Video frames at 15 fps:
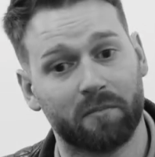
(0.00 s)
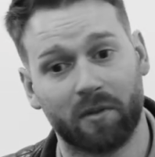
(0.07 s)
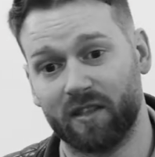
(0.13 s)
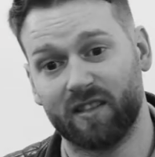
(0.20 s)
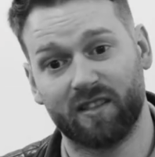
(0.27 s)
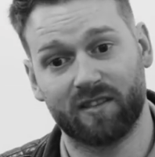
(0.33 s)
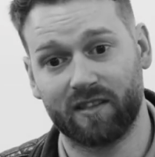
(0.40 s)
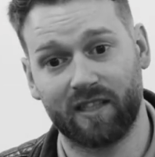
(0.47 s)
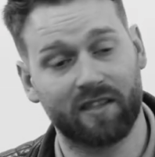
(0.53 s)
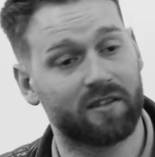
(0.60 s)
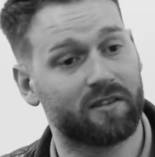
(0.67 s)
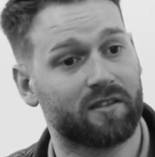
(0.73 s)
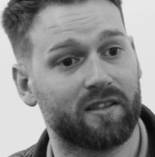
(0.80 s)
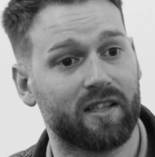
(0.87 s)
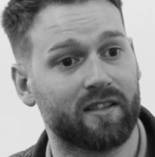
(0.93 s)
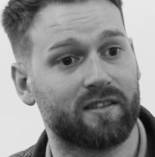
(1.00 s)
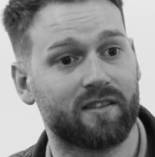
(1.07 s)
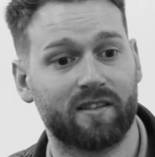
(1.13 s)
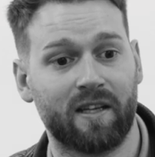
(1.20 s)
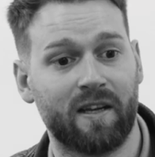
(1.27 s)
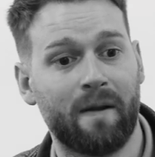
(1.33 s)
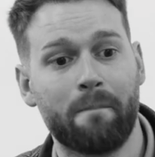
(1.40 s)
But that's
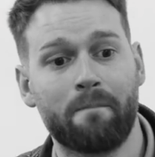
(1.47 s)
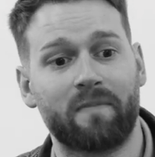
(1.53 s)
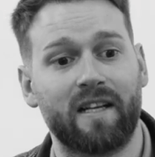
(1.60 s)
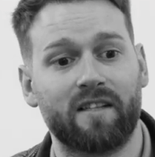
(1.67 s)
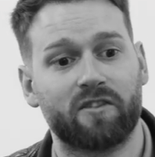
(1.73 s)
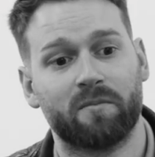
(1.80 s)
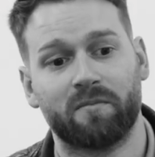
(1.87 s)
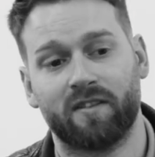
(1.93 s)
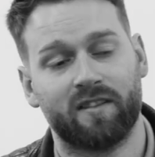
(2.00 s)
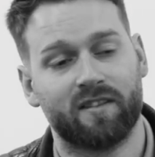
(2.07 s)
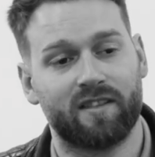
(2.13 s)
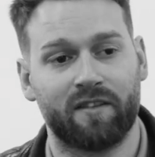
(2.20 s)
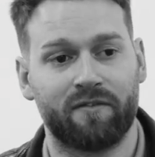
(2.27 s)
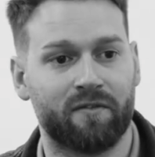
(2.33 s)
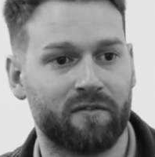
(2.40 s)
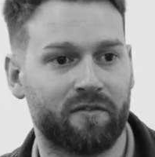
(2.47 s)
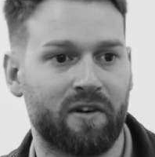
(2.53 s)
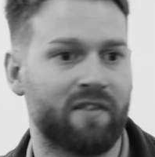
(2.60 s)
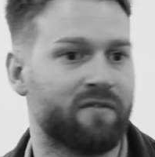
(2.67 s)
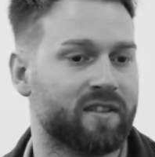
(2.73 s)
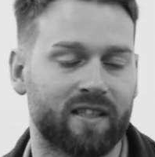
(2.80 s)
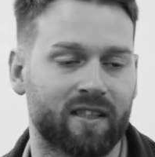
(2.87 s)
something that's different for
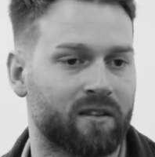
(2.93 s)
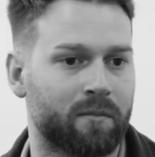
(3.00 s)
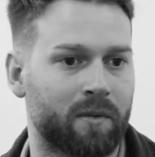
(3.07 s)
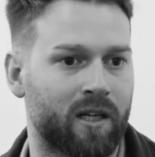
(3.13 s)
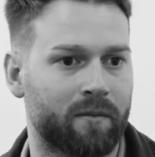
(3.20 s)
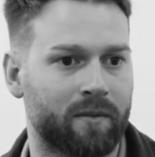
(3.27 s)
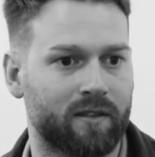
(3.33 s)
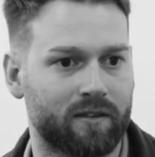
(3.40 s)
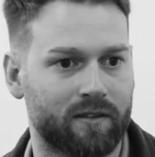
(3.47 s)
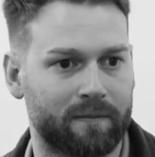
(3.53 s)
every single barber.